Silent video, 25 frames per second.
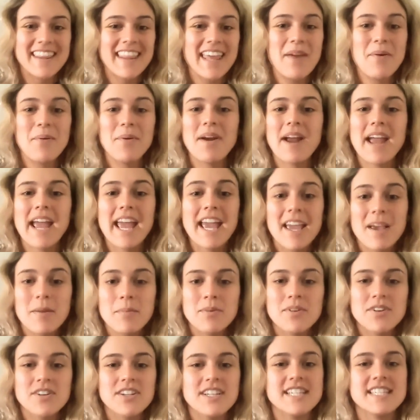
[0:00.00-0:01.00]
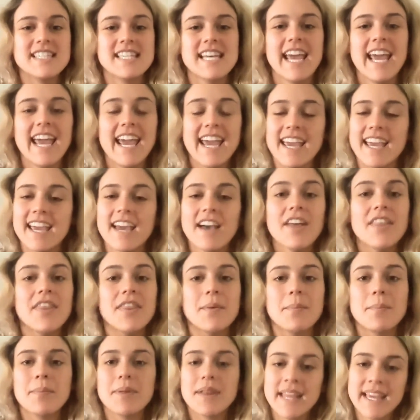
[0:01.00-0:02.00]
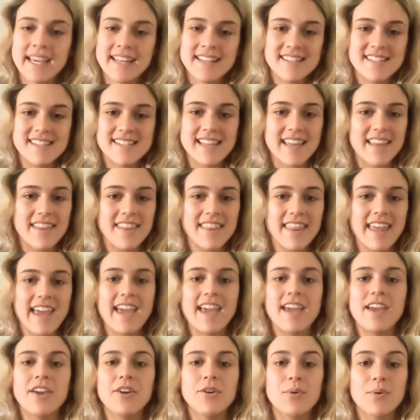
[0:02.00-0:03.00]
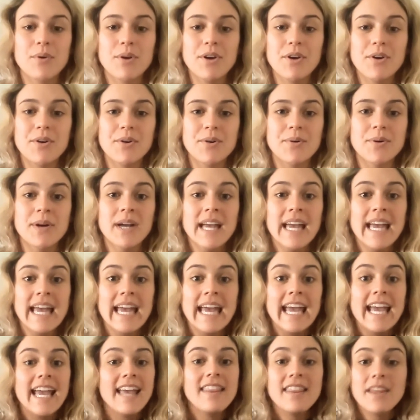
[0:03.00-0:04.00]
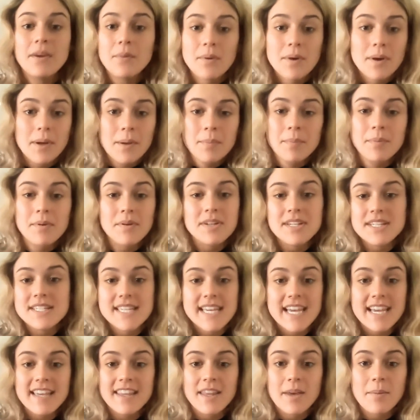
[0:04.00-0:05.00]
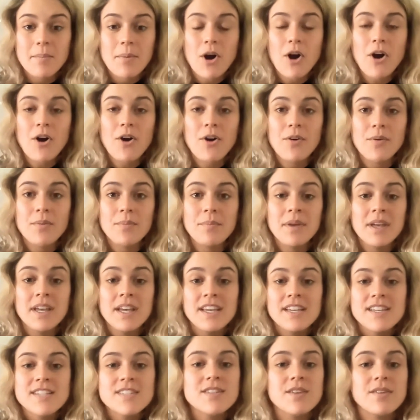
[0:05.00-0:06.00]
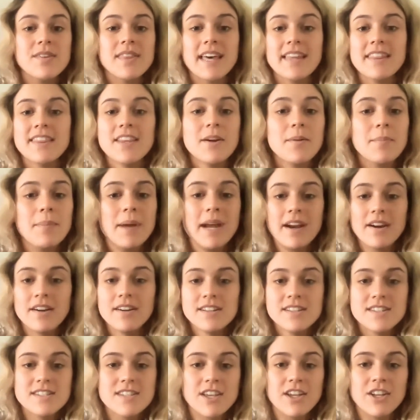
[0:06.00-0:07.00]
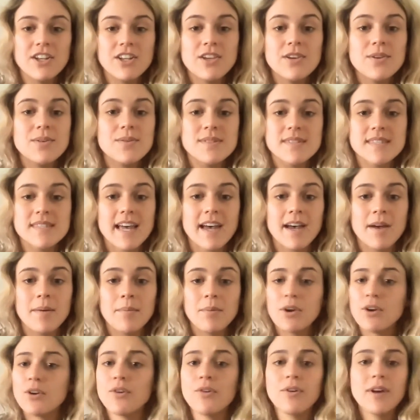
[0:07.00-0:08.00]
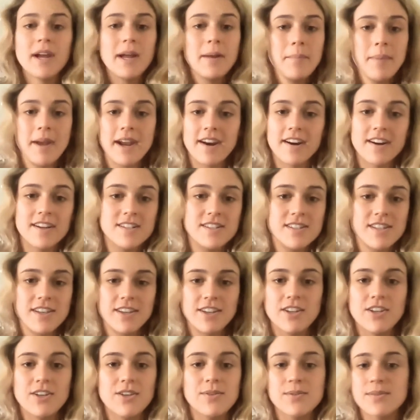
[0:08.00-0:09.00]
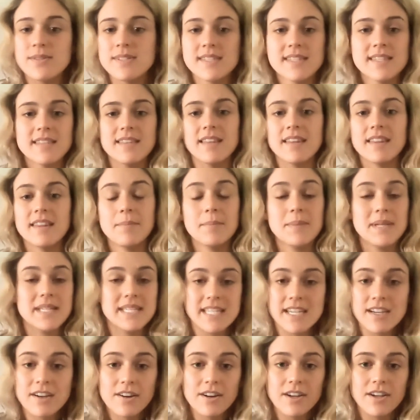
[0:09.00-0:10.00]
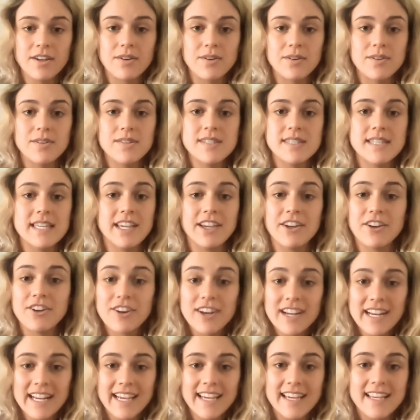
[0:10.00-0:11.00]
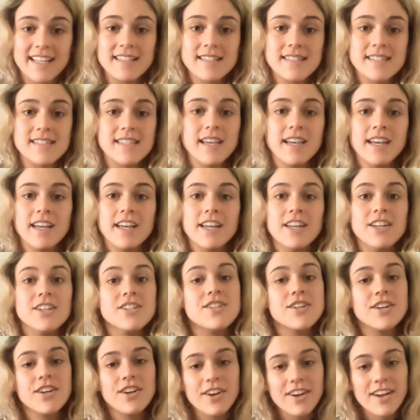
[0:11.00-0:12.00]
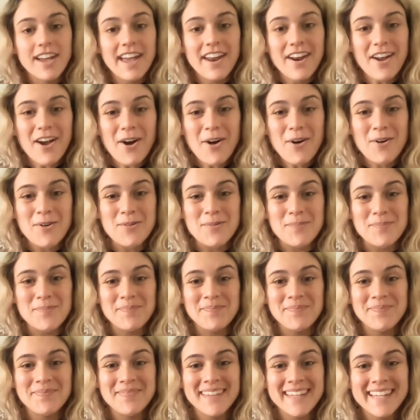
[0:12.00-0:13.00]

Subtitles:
They were able to take the plants that they grew and they were able to take them home so that their parents could use them or grandparents could use the materials, the ingredients to cook at home.